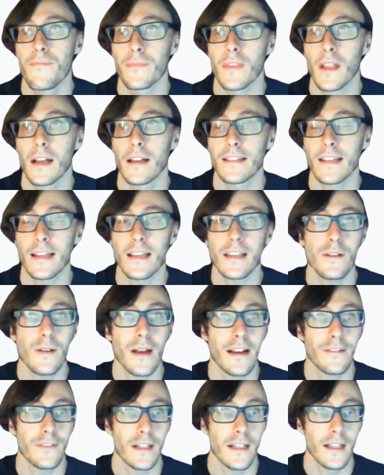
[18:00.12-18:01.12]
say you
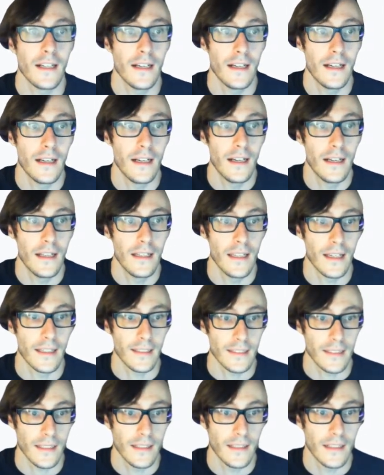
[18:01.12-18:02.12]
have a,
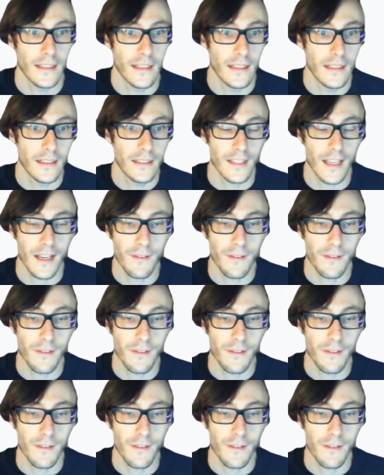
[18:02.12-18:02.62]
like, say you